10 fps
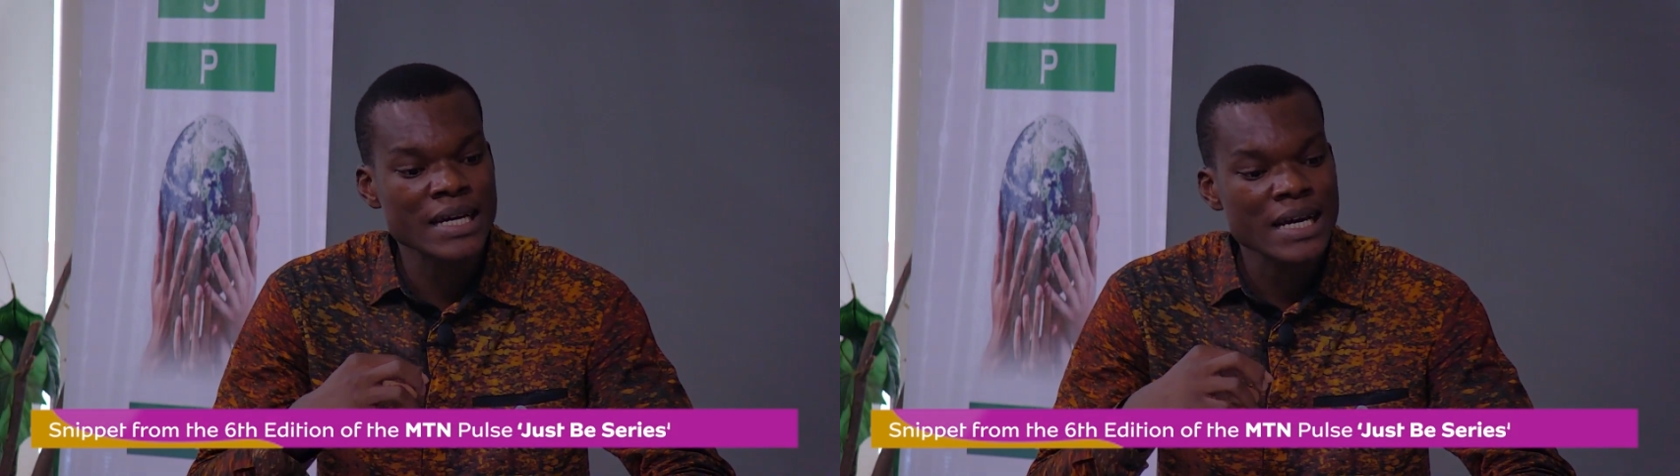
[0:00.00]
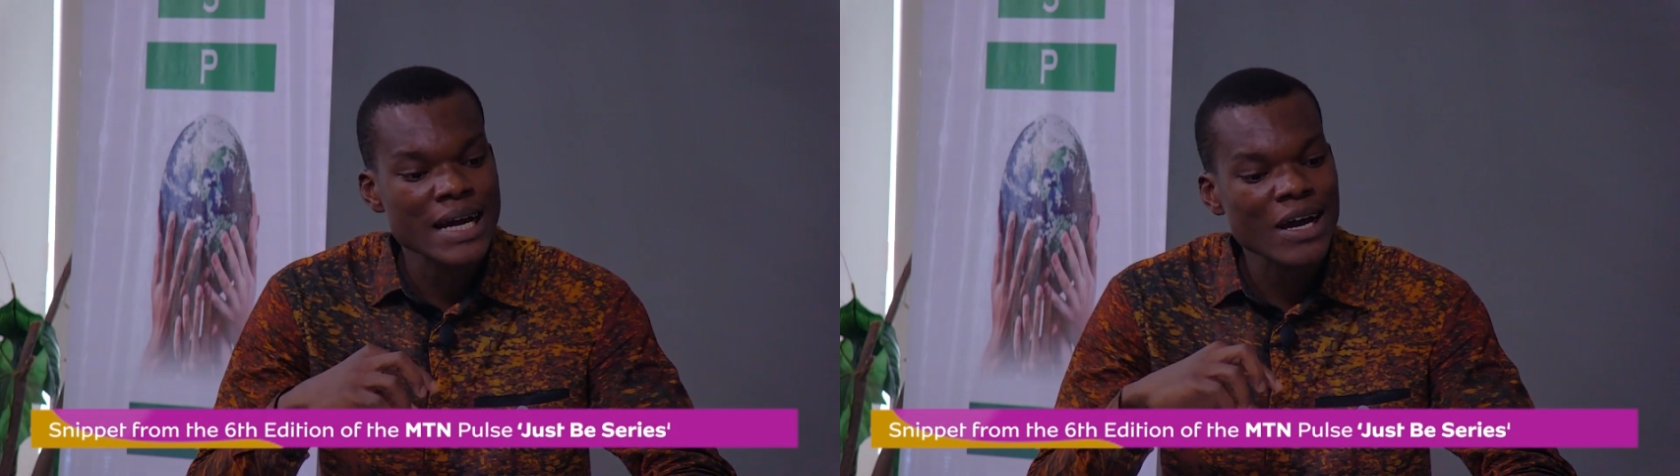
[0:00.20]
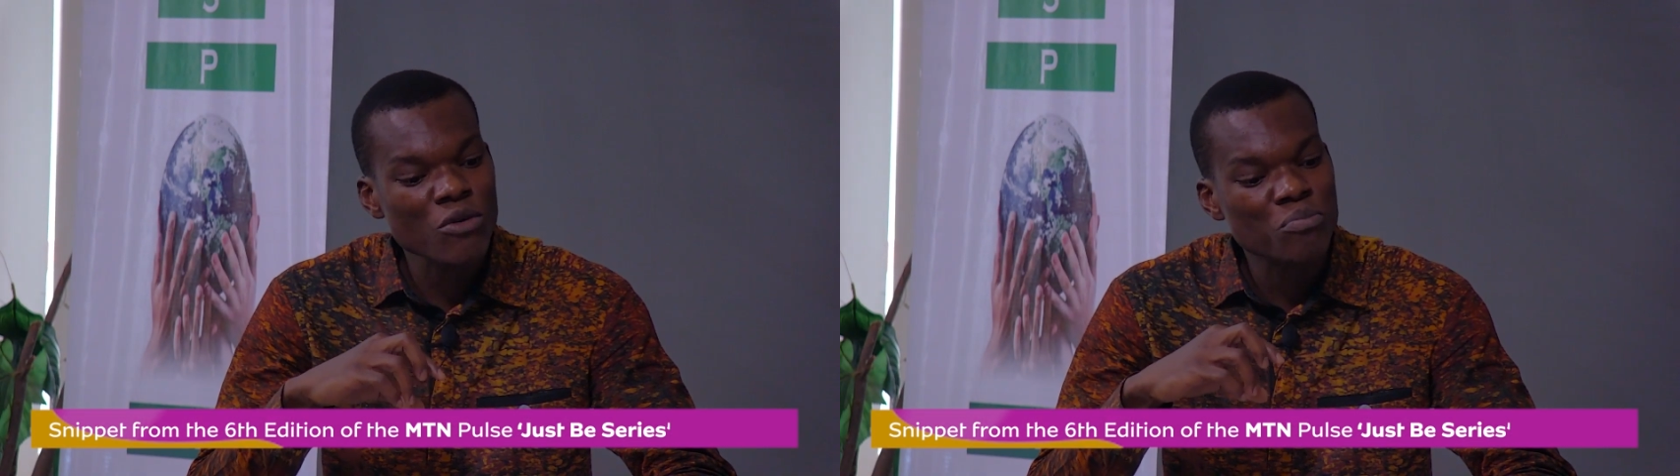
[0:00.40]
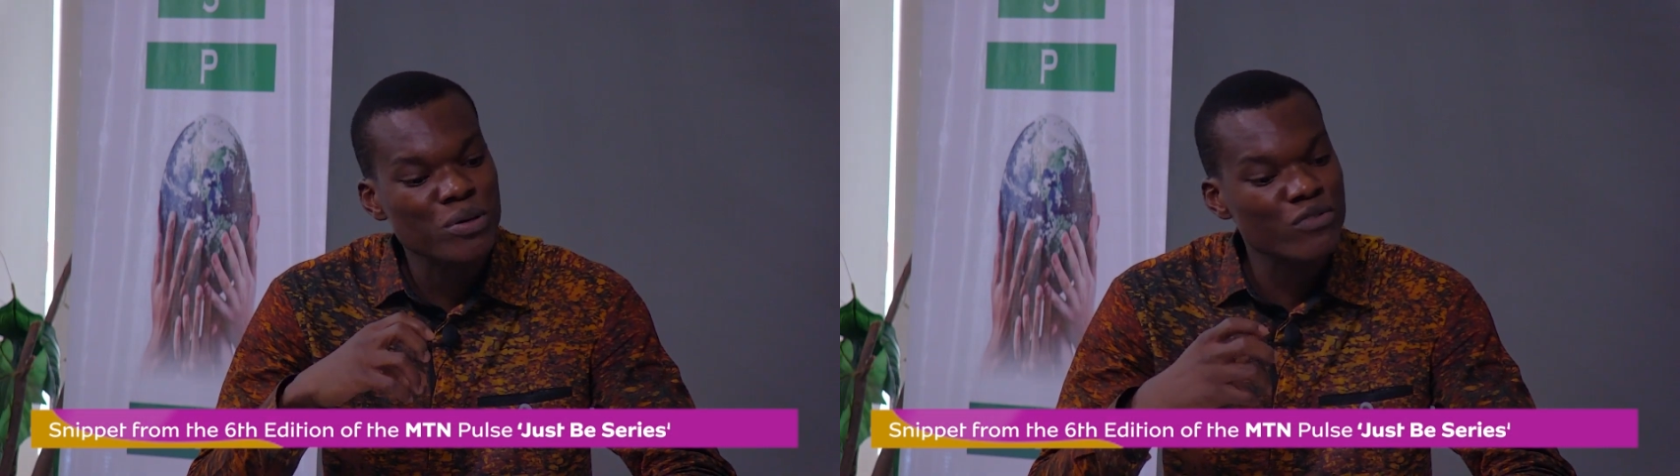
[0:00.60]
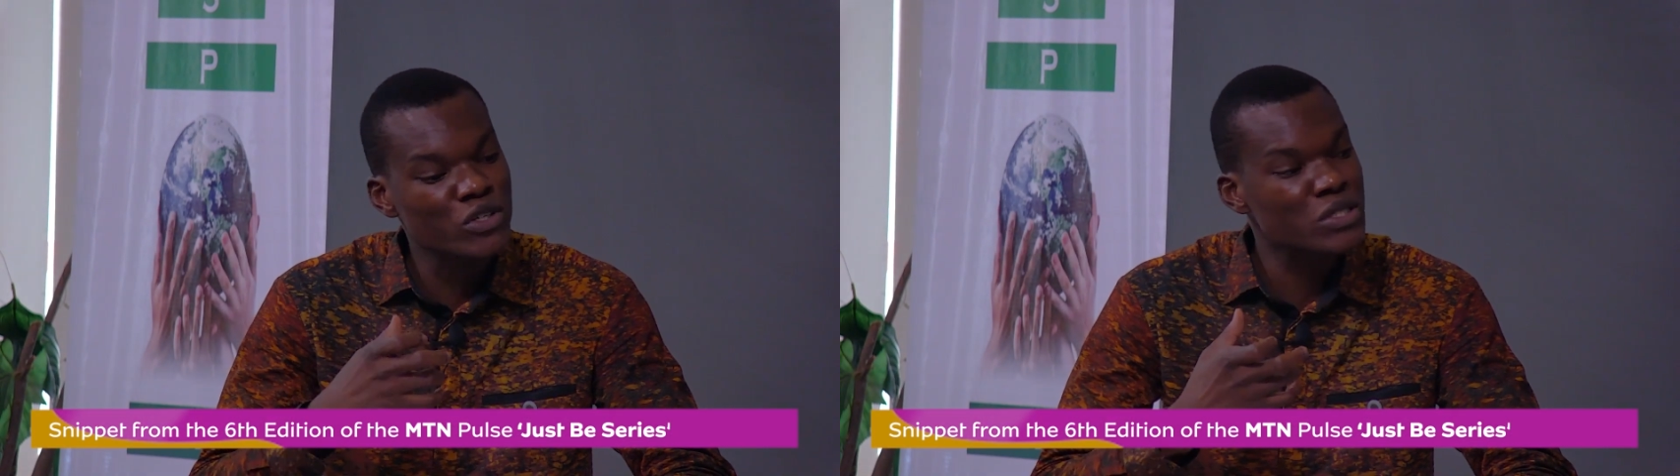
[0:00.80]
How
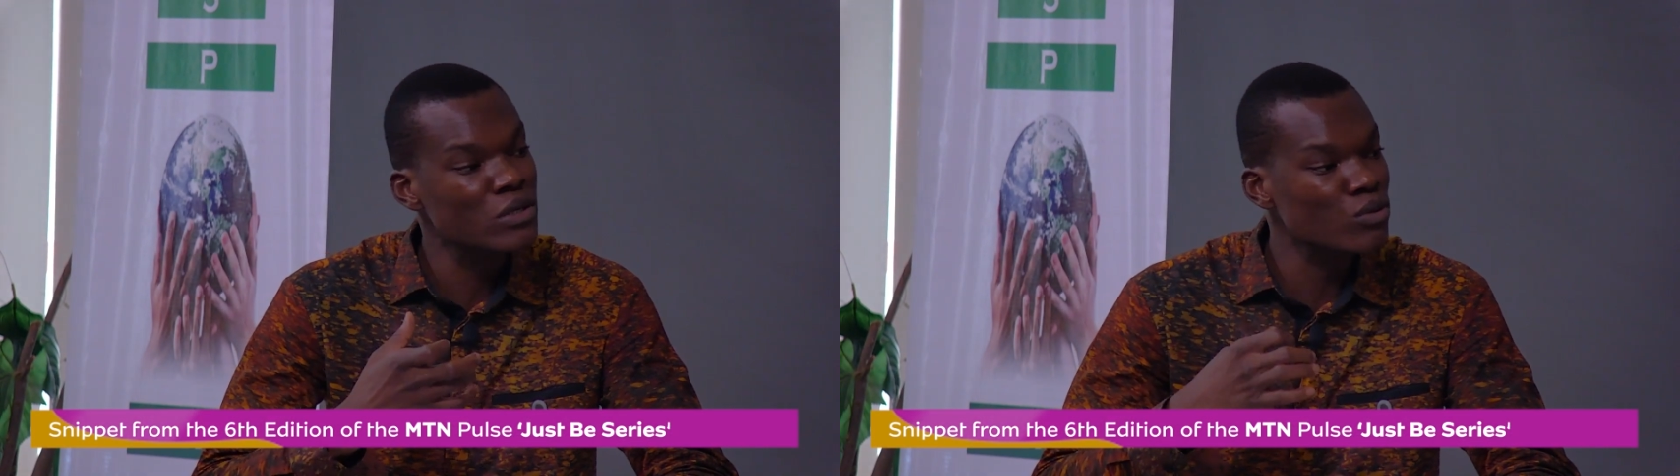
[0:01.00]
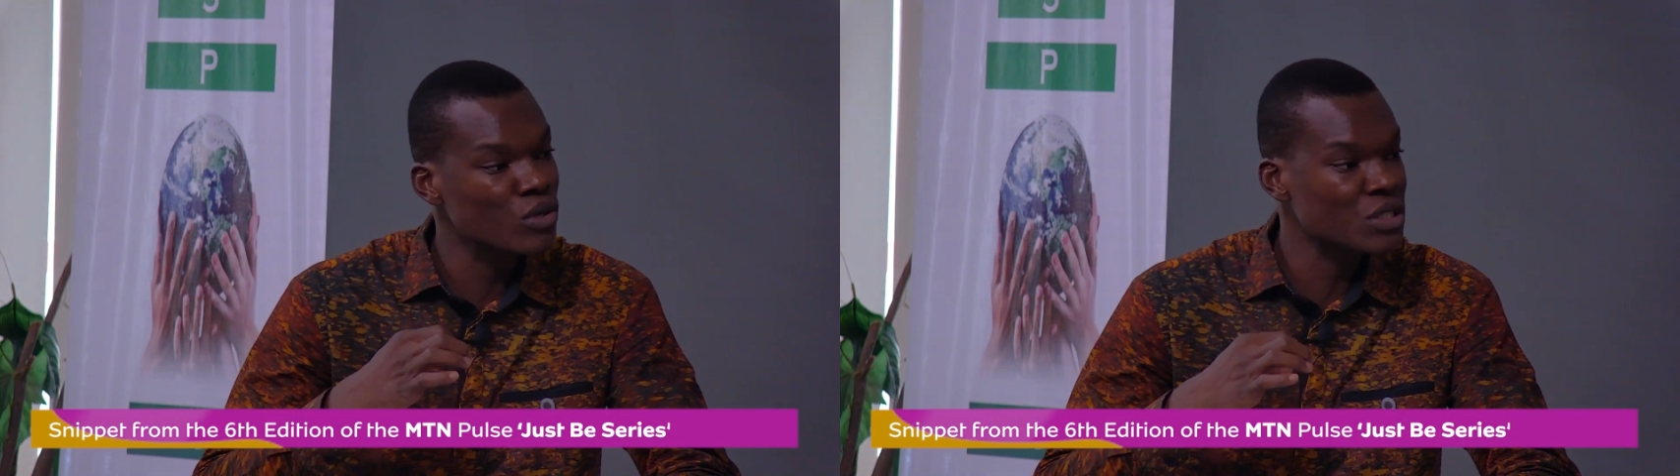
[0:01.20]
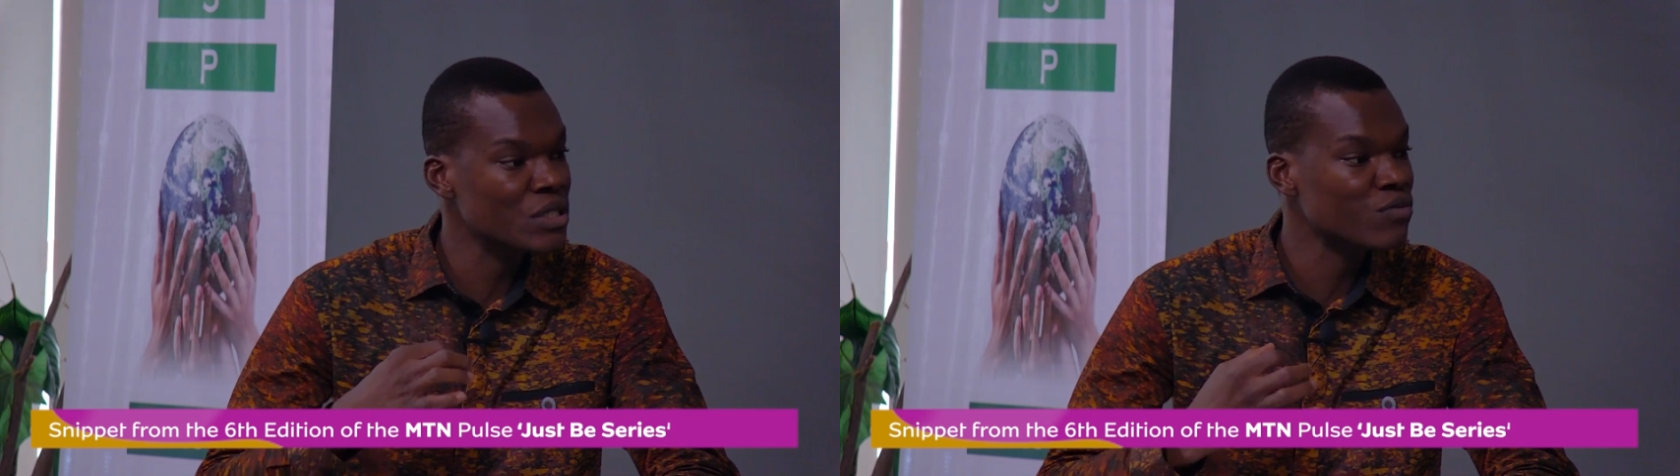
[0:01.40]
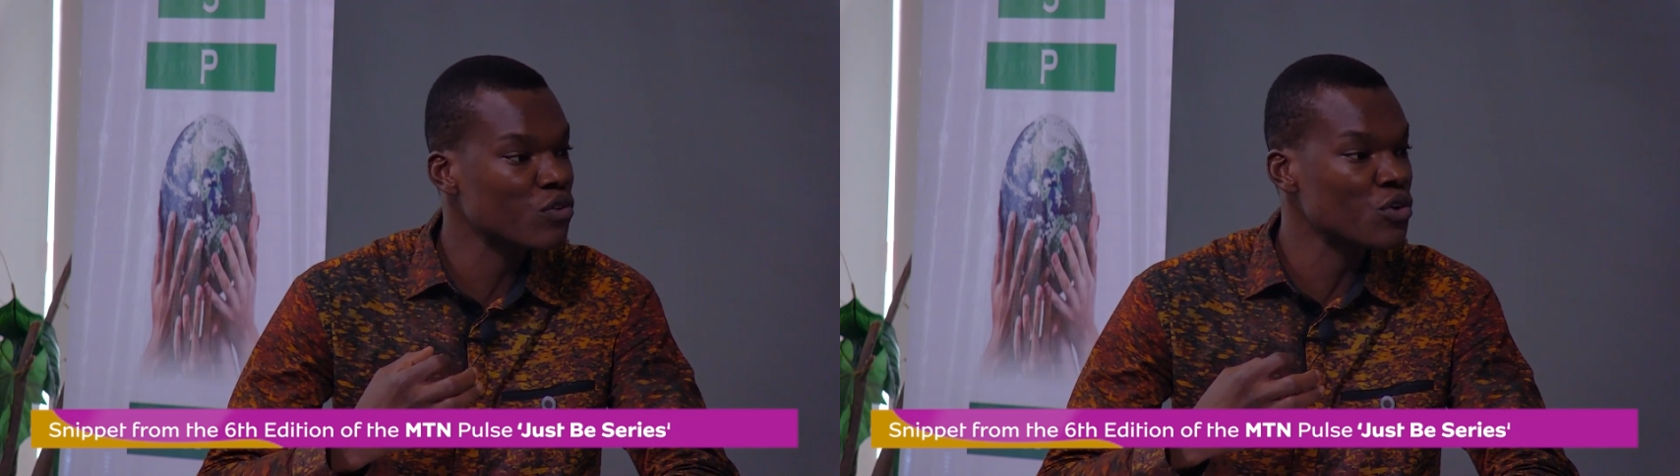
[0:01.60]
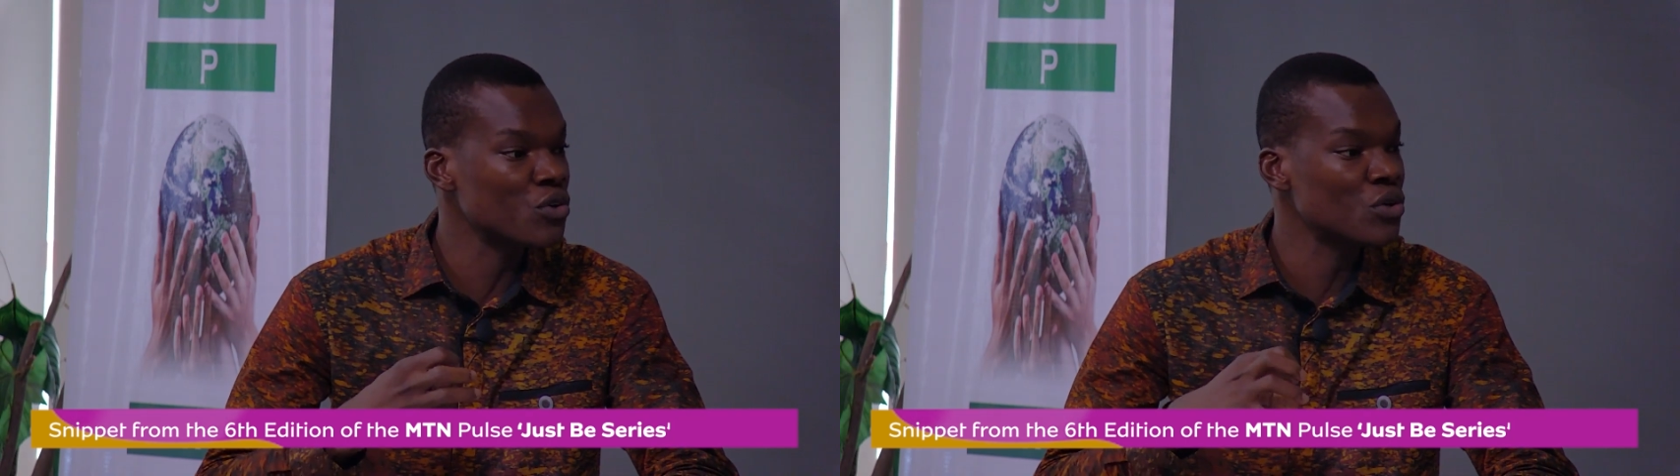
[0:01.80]
pivotal was it
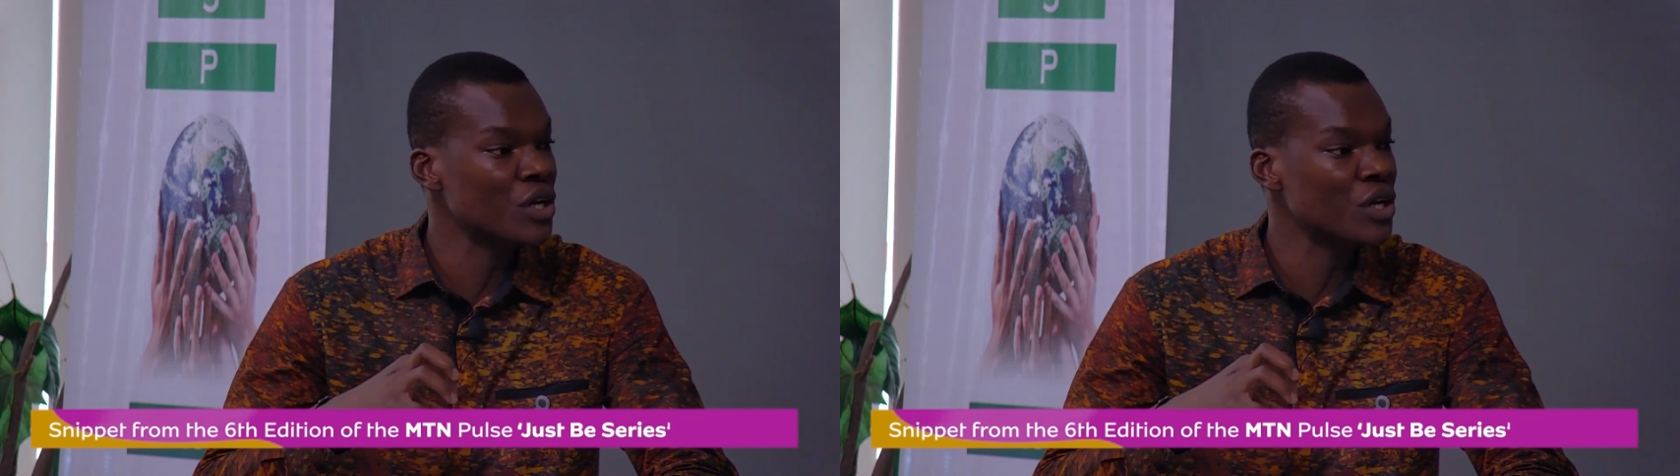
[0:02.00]
for you